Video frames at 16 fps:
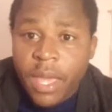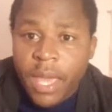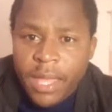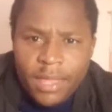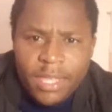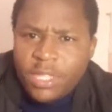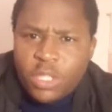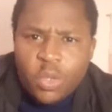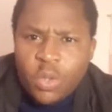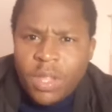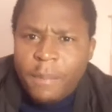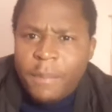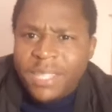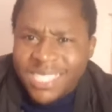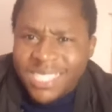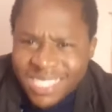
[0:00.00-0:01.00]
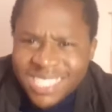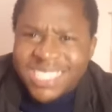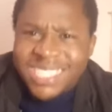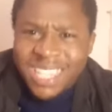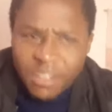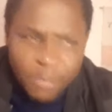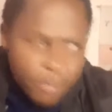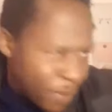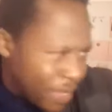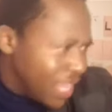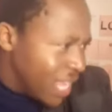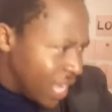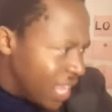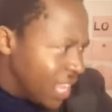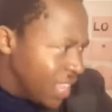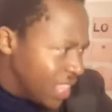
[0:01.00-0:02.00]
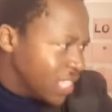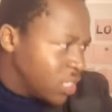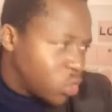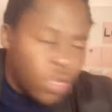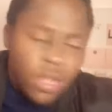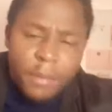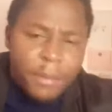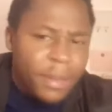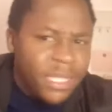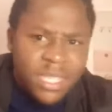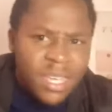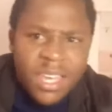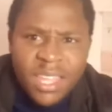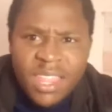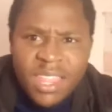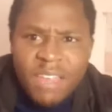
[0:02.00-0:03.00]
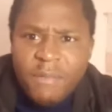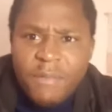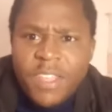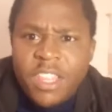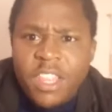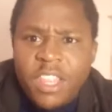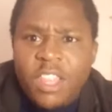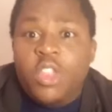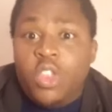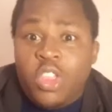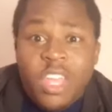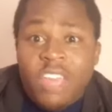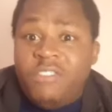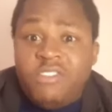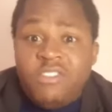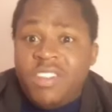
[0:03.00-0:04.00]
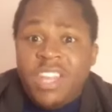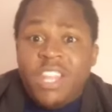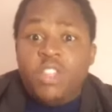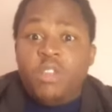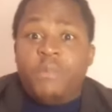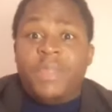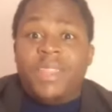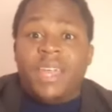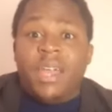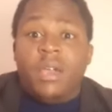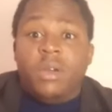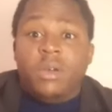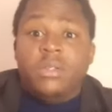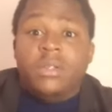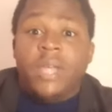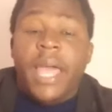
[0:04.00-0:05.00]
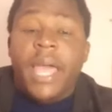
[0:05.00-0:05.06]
In this tournament, since they've been in this tournament, they've really not been that good.